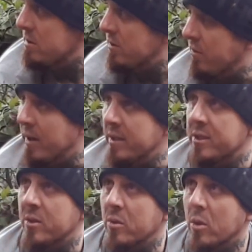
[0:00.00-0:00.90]
The rain's
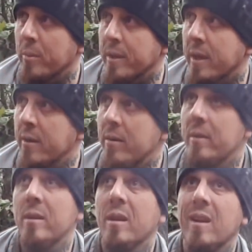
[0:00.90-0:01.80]
still coming down.
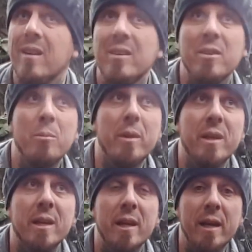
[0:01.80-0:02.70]
I don't know whether you
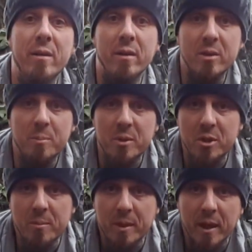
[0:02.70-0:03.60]
can hear it. I
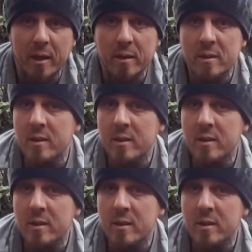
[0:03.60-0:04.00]
presume you can.